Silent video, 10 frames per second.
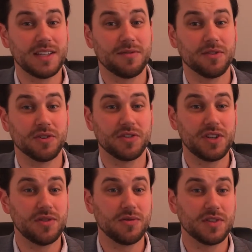difficult to
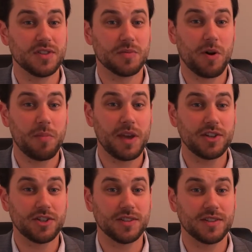use in small
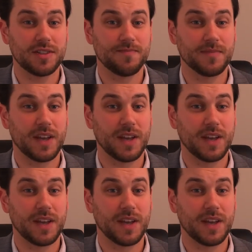patients,